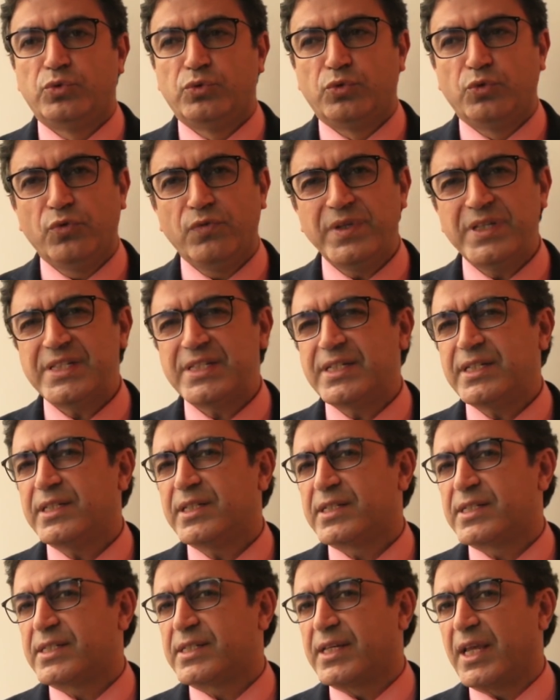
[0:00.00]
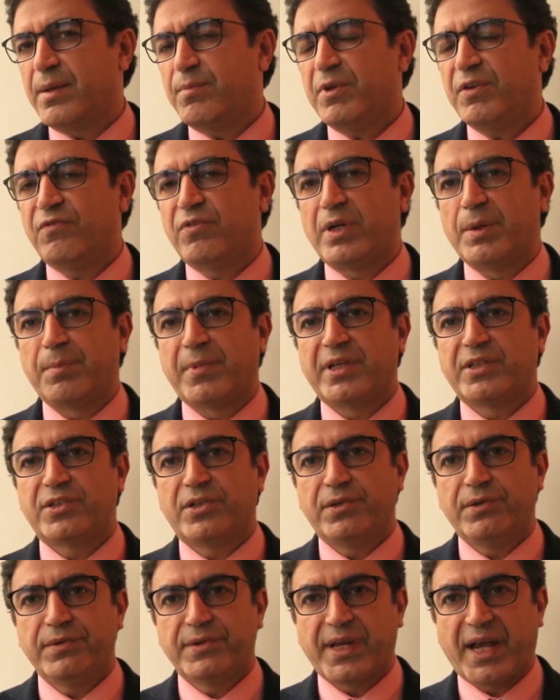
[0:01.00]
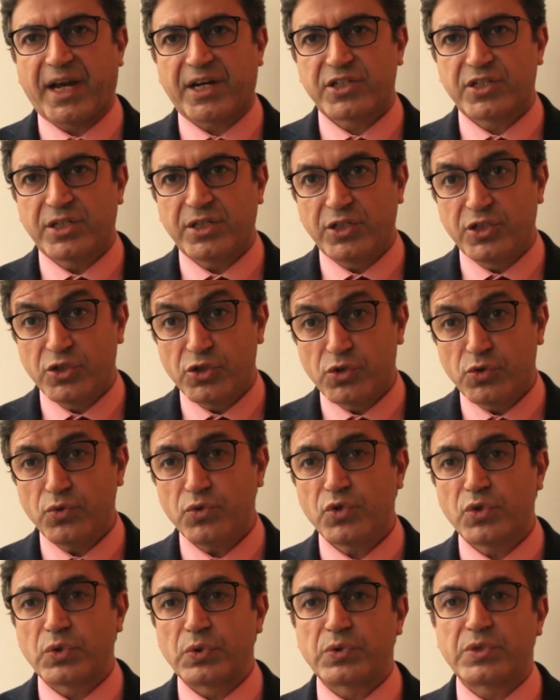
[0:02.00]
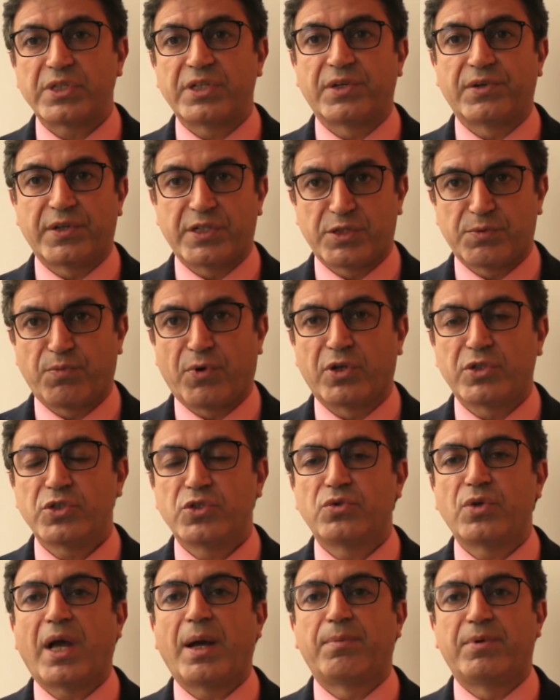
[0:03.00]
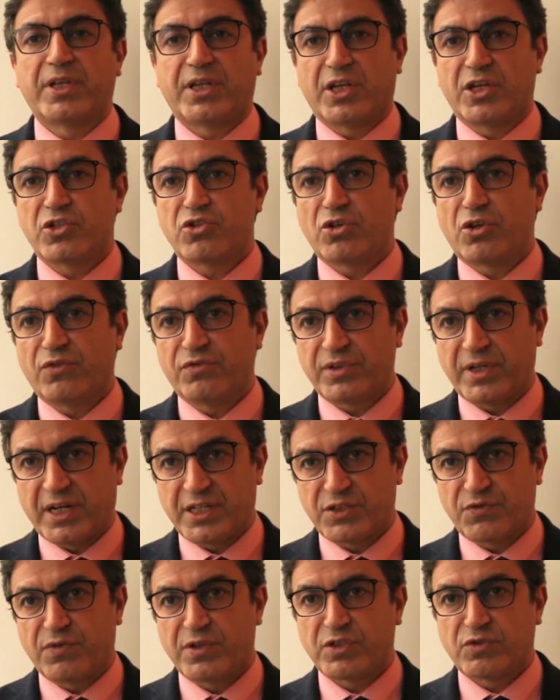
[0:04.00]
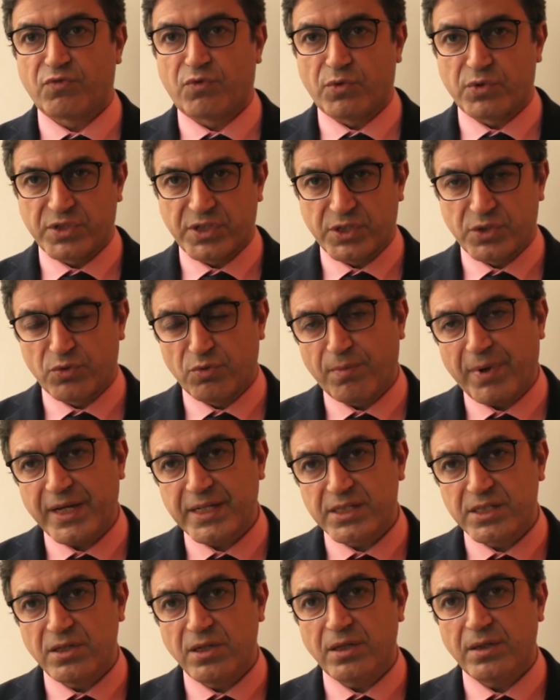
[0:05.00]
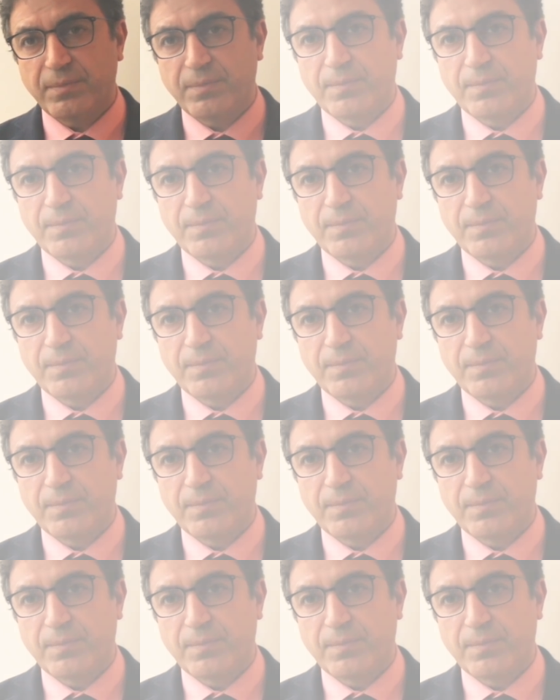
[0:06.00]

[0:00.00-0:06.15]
Do we see the same inflammatory reaction in sutures in response to application of transverse forces to maxilla?